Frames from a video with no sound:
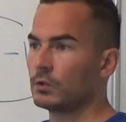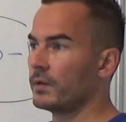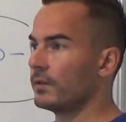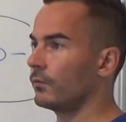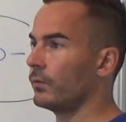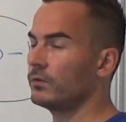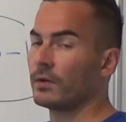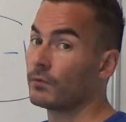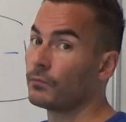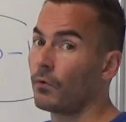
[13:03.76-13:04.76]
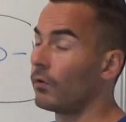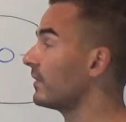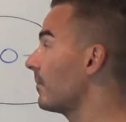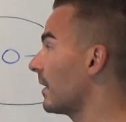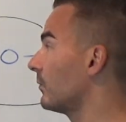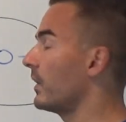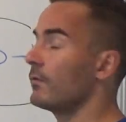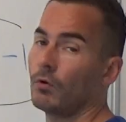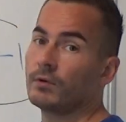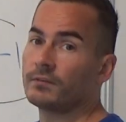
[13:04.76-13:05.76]
23, 24, sometimes we
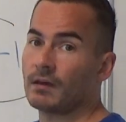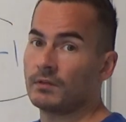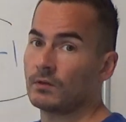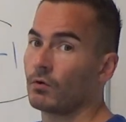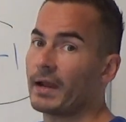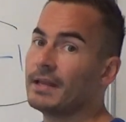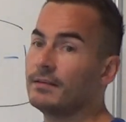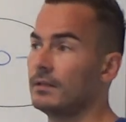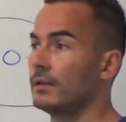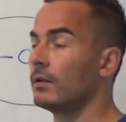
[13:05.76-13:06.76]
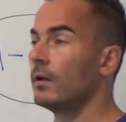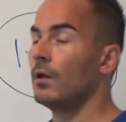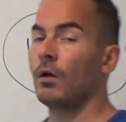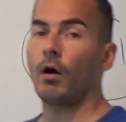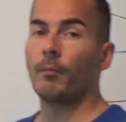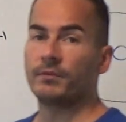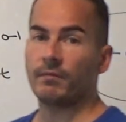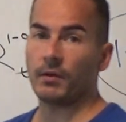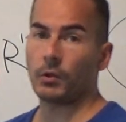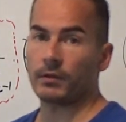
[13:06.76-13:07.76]
have only 17 or 18
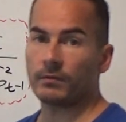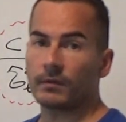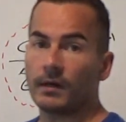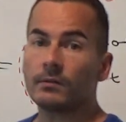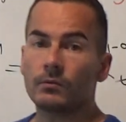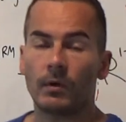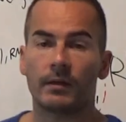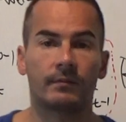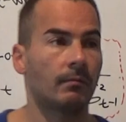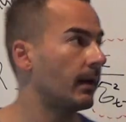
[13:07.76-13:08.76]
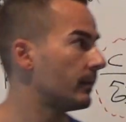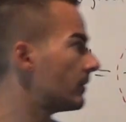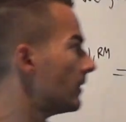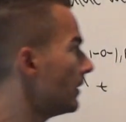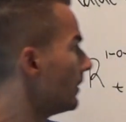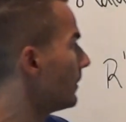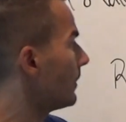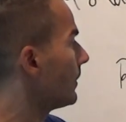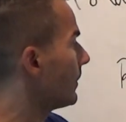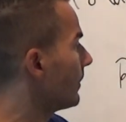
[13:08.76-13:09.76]
observations to estimate
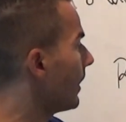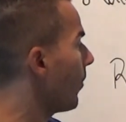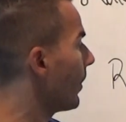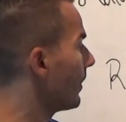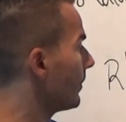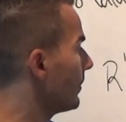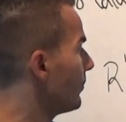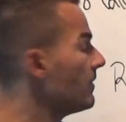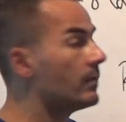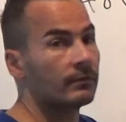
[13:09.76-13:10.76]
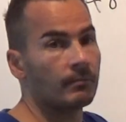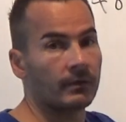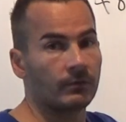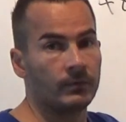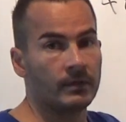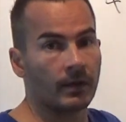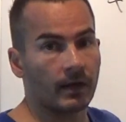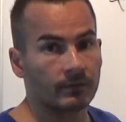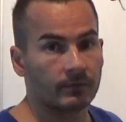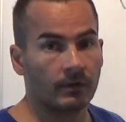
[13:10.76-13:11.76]
our previous month's
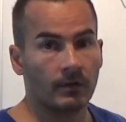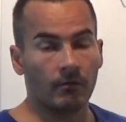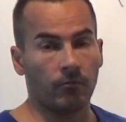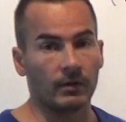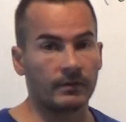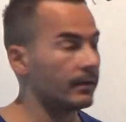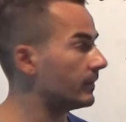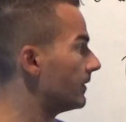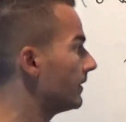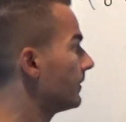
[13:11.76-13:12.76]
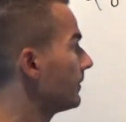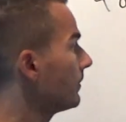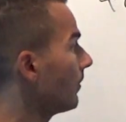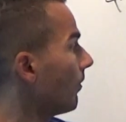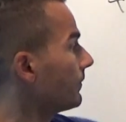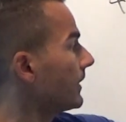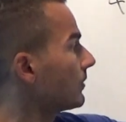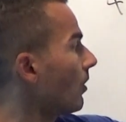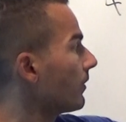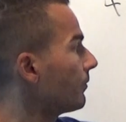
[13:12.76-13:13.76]
realized volatility of that
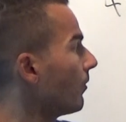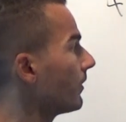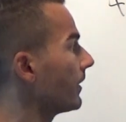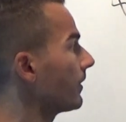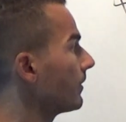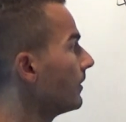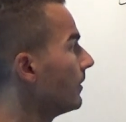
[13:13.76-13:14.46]
corresponding